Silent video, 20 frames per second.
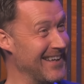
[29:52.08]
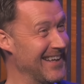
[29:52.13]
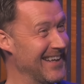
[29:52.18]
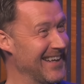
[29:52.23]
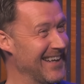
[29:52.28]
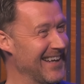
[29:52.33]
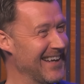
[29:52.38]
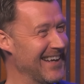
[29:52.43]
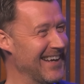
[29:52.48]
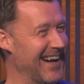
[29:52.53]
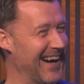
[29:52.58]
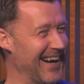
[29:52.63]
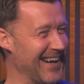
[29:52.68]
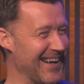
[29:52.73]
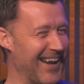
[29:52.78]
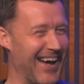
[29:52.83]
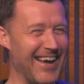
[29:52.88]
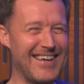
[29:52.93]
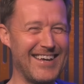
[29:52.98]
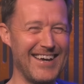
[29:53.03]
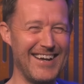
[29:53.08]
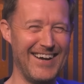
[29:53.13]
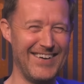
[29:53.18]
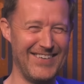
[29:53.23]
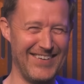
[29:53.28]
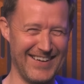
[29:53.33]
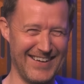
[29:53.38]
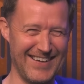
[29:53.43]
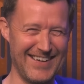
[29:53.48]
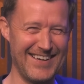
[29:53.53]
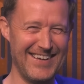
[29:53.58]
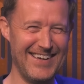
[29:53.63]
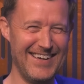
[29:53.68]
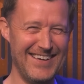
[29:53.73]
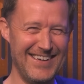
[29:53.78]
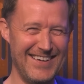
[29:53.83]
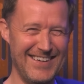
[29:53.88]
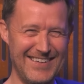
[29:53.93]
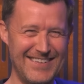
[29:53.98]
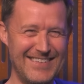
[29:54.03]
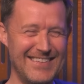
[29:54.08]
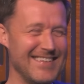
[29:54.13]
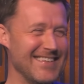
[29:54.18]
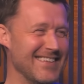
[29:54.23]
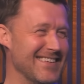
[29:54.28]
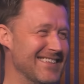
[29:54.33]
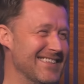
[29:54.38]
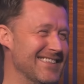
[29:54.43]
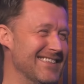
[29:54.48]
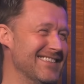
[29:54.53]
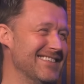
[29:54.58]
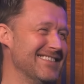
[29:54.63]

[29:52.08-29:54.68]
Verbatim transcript: Yes. I like so, it, Eric. So, so Al,